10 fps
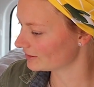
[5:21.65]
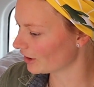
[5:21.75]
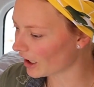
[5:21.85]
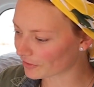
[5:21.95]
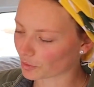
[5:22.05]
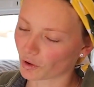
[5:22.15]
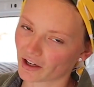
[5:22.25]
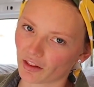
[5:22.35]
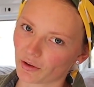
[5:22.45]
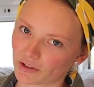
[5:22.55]
not have to
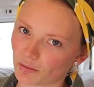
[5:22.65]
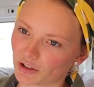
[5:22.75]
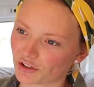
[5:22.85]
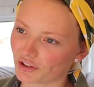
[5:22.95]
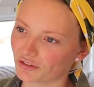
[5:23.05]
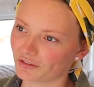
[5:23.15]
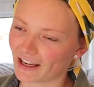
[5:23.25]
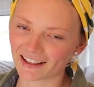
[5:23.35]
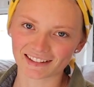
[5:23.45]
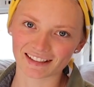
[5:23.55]
worry that there's a bunch of
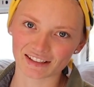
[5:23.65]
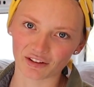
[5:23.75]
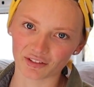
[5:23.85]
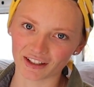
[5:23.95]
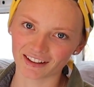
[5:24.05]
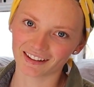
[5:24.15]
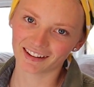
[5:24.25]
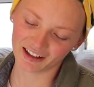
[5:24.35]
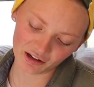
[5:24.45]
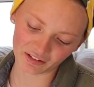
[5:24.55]
nasty stuff in it
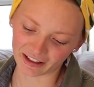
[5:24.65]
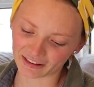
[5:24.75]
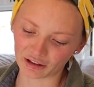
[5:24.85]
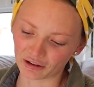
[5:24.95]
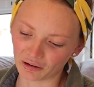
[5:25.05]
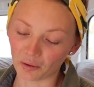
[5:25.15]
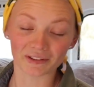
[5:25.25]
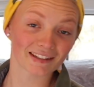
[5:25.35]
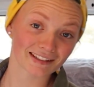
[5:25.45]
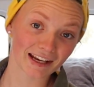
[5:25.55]
like there
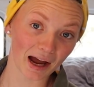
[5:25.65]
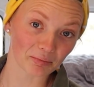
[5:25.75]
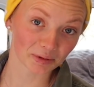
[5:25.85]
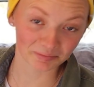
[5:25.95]
always is in tap.